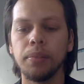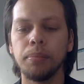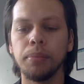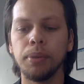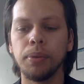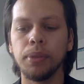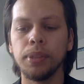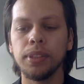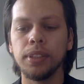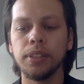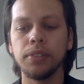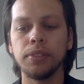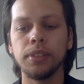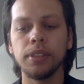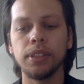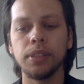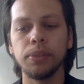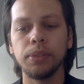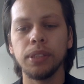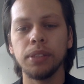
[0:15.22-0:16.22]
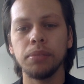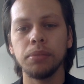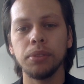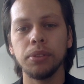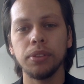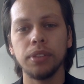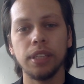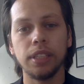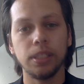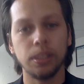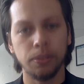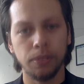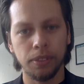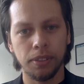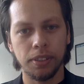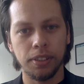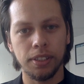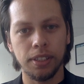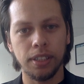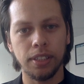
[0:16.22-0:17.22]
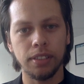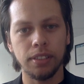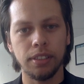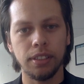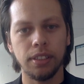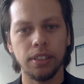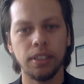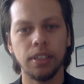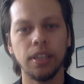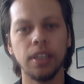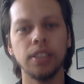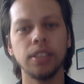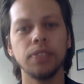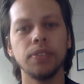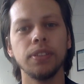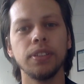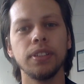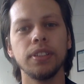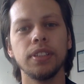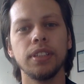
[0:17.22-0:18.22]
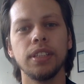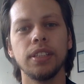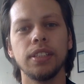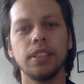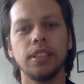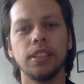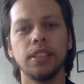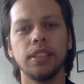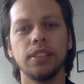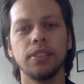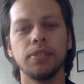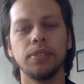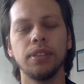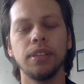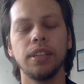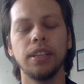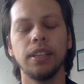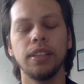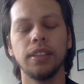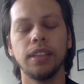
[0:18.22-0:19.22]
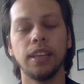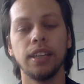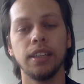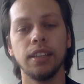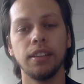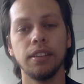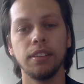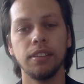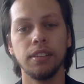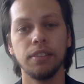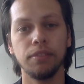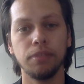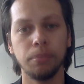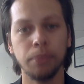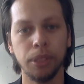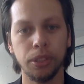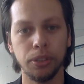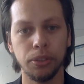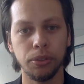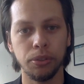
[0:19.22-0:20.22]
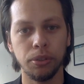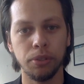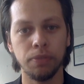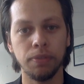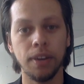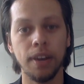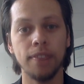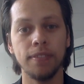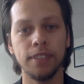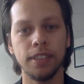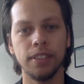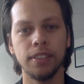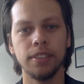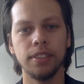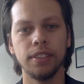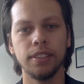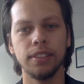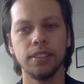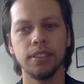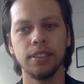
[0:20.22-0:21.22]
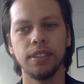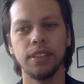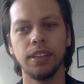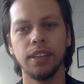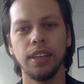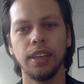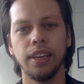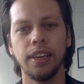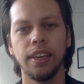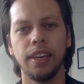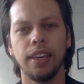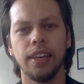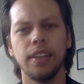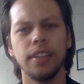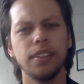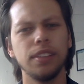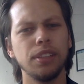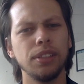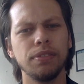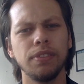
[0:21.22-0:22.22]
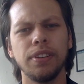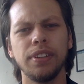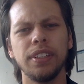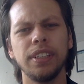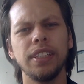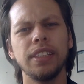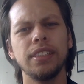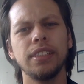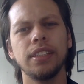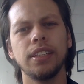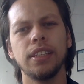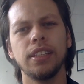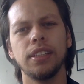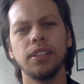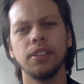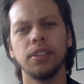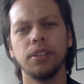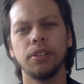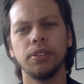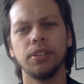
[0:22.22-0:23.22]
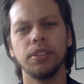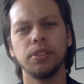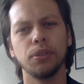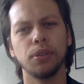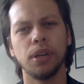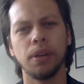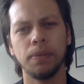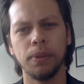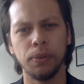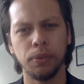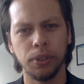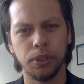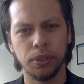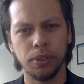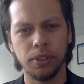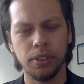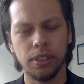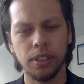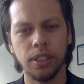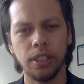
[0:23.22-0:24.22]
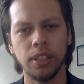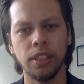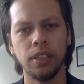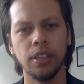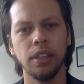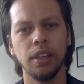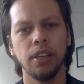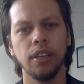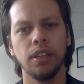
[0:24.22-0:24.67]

But what's interesting with them, they use extroverted sensing, and extroverted sensing is really taking information through five senses. And it sounds very easy, describing what you see